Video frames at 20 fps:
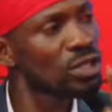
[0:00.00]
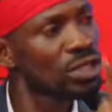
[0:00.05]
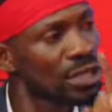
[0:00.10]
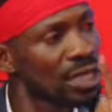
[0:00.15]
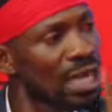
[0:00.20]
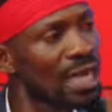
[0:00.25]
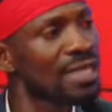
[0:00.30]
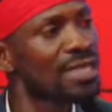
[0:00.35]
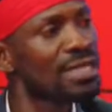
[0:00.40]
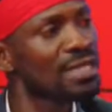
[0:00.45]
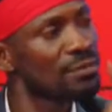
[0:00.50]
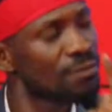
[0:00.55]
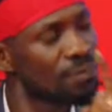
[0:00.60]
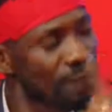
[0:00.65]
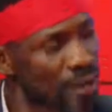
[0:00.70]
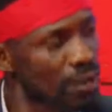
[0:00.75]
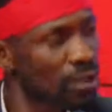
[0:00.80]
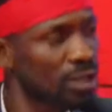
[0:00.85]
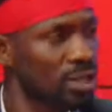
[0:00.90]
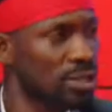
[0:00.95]
not turn it
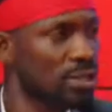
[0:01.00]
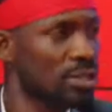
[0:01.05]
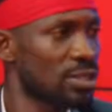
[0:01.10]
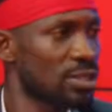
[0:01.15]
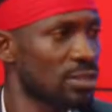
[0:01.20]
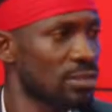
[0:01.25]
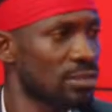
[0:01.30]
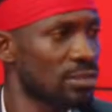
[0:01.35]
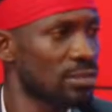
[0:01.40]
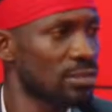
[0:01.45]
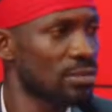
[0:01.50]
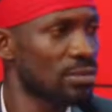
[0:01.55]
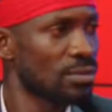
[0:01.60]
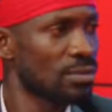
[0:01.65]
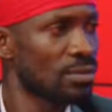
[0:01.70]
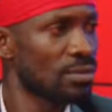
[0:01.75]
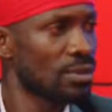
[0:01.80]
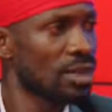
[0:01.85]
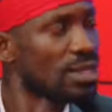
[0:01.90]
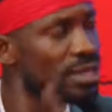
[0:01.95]
violent.
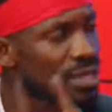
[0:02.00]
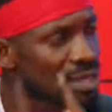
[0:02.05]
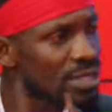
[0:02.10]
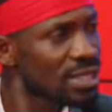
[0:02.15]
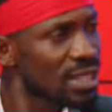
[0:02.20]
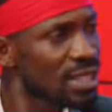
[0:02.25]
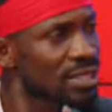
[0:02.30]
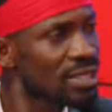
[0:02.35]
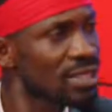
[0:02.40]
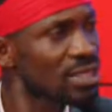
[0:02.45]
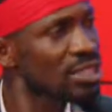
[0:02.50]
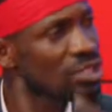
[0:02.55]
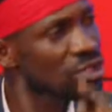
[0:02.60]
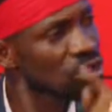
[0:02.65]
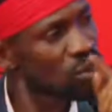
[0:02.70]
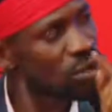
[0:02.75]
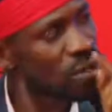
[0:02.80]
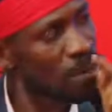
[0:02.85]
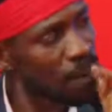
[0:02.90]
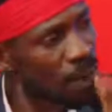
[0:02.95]
In this case, it is
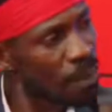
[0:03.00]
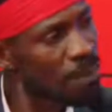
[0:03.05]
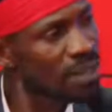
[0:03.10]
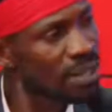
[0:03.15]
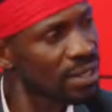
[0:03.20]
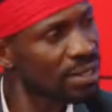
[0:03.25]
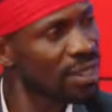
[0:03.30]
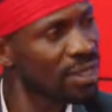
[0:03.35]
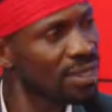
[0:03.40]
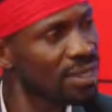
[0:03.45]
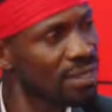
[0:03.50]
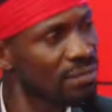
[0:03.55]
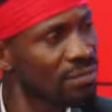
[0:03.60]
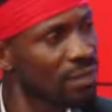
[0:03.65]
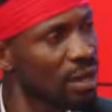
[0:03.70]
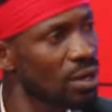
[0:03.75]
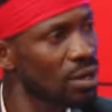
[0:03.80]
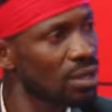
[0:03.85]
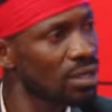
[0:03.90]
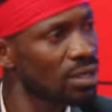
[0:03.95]
not the public that is
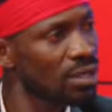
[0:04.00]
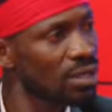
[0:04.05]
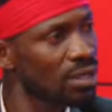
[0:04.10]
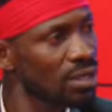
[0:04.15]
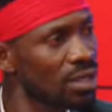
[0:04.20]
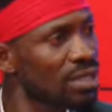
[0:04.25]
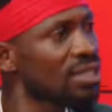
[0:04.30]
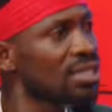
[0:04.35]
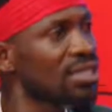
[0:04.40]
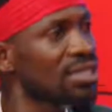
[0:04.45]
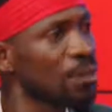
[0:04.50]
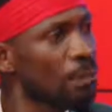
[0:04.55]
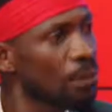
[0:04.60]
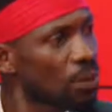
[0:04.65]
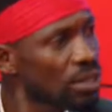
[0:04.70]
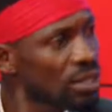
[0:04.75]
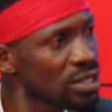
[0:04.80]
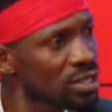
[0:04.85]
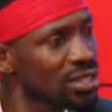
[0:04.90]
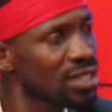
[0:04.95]
violent. It is the
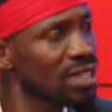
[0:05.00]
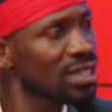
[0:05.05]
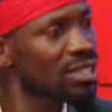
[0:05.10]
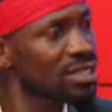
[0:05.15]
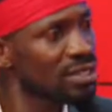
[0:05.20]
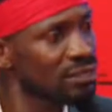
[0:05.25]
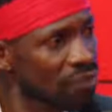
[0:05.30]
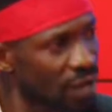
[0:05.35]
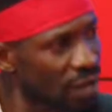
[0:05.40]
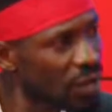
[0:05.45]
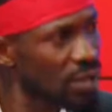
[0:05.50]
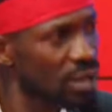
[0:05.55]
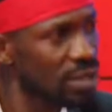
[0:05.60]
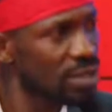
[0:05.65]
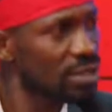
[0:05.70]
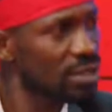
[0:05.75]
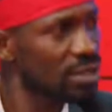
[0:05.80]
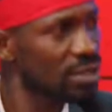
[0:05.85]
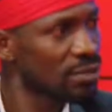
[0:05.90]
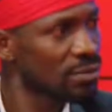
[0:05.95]
police that is
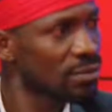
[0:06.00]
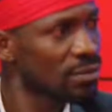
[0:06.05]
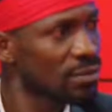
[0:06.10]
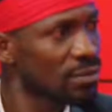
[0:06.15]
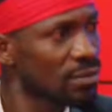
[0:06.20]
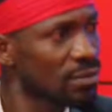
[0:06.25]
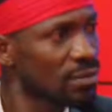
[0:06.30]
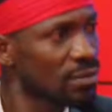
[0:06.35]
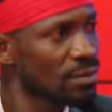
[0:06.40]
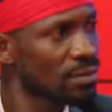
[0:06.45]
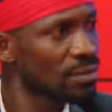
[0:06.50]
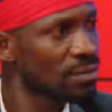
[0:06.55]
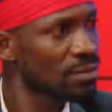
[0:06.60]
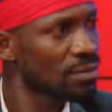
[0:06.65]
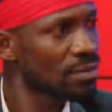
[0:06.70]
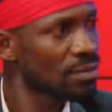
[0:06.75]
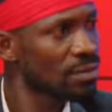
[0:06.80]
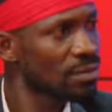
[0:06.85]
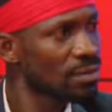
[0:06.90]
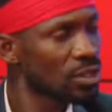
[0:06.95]
violent.
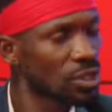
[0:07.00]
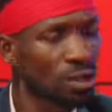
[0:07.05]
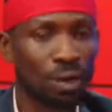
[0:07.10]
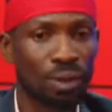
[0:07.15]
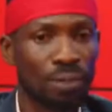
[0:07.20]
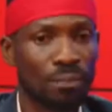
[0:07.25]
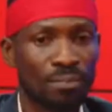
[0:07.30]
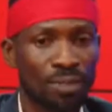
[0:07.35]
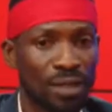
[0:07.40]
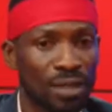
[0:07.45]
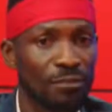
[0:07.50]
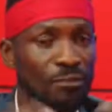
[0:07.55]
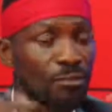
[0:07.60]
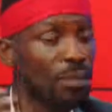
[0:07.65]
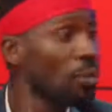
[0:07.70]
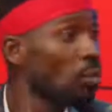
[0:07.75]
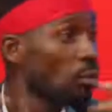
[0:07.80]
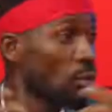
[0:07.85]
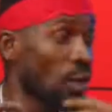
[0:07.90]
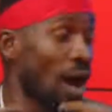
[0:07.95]
So if
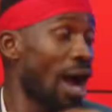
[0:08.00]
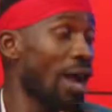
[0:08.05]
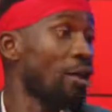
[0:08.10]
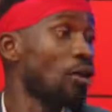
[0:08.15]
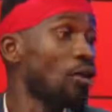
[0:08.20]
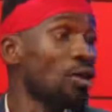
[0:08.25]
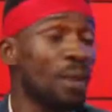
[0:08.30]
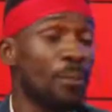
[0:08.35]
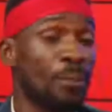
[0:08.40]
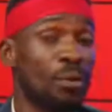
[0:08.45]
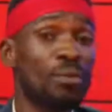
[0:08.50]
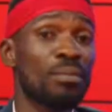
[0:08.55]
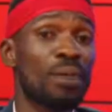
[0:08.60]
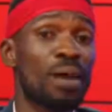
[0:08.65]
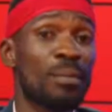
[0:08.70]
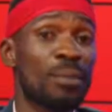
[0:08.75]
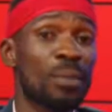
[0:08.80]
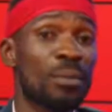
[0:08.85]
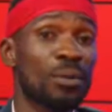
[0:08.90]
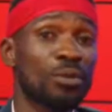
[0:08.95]
I call upon
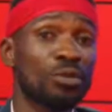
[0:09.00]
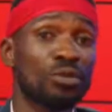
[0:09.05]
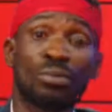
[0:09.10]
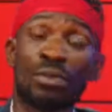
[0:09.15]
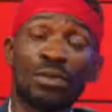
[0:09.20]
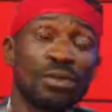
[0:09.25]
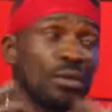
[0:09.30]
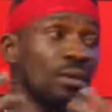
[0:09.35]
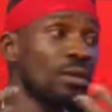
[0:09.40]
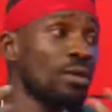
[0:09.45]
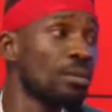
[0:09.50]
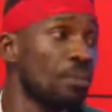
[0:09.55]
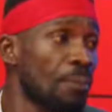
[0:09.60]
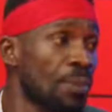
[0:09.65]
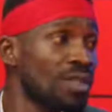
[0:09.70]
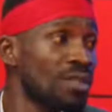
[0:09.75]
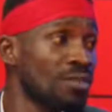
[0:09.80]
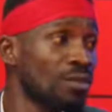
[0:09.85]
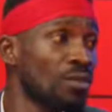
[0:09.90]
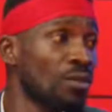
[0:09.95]
my people to be
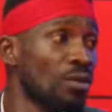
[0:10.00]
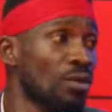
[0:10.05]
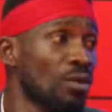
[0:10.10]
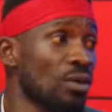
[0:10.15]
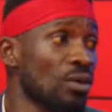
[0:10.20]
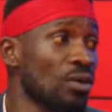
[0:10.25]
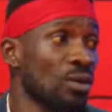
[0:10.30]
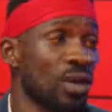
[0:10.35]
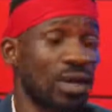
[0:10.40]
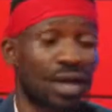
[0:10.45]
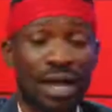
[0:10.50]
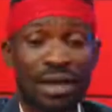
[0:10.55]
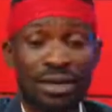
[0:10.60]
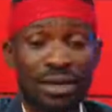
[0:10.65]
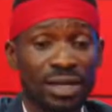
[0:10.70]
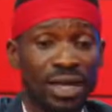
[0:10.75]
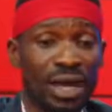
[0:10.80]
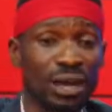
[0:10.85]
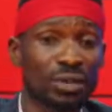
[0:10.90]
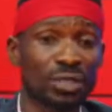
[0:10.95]
peaceful. We
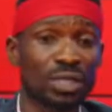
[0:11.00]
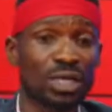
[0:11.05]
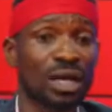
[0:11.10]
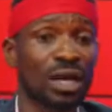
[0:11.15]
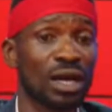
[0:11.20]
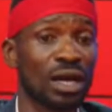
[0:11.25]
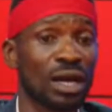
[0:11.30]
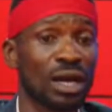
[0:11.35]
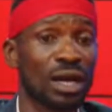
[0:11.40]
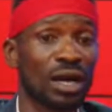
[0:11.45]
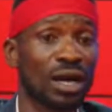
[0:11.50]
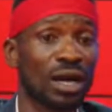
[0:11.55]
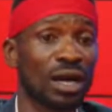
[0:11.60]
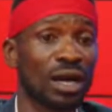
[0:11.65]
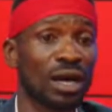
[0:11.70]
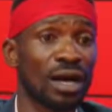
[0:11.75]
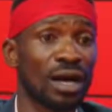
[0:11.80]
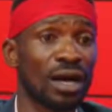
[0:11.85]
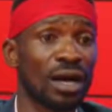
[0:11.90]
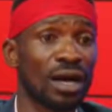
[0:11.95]
carried out
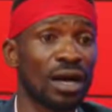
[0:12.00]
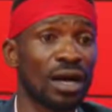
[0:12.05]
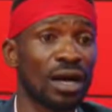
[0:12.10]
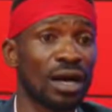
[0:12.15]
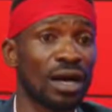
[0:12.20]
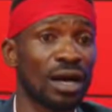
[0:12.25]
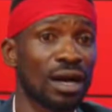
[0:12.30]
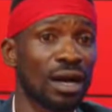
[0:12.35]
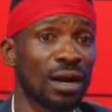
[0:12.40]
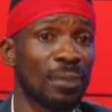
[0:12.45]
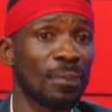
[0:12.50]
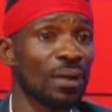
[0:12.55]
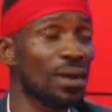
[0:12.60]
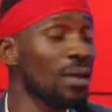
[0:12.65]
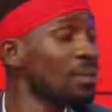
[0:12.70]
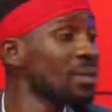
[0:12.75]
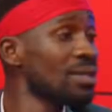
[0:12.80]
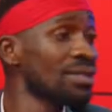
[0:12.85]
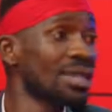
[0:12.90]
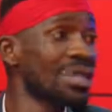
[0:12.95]
a
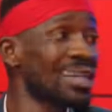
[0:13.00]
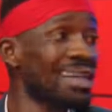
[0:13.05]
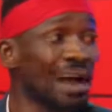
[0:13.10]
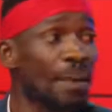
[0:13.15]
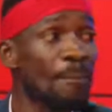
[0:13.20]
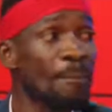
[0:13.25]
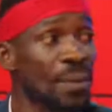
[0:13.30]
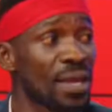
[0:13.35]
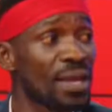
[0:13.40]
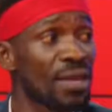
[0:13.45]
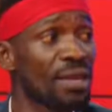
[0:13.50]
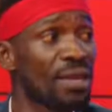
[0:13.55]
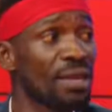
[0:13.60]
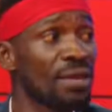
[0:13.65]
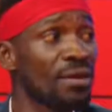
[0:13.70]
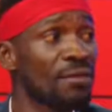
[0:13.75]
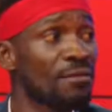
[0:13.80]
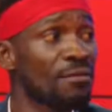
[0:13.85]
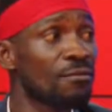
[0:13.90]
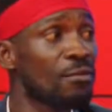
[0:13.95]
parliamentary campaign
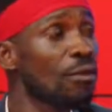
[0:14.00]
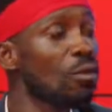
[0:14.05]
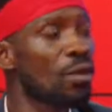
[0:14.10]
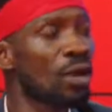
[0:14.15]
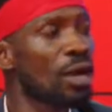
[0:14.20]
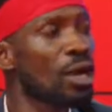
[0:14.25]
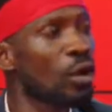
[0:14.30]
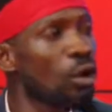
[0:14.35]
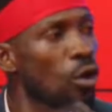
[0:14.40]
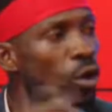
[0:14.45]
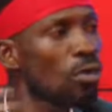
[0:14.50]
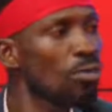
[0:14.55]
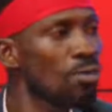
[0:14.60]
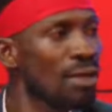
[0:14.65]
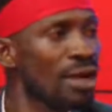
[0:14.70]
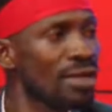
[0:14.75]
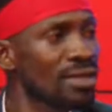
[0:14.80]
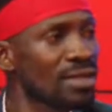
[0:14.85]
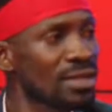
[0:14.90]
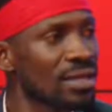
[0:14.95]
for a whole
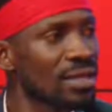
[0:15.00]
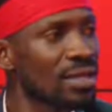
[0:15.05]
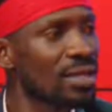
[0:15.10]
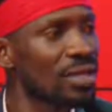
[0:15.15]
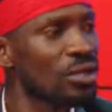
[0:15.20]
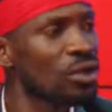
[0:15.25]
month.